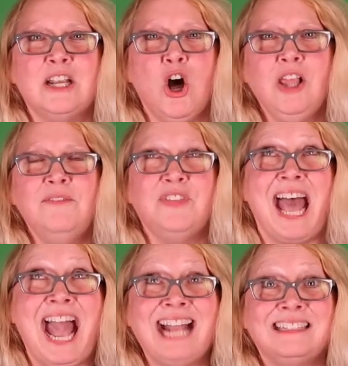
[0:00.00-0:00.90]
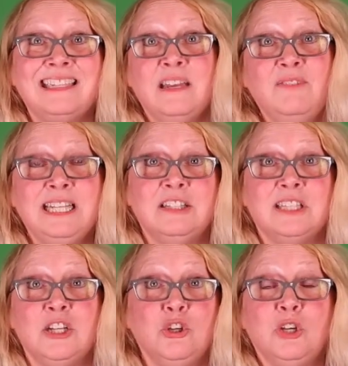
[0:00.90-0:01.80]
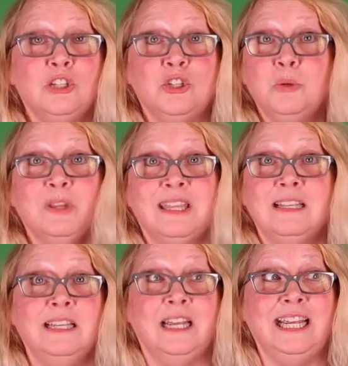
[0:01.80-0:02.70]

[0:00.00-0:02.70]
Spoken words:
and all of the activities that you can do within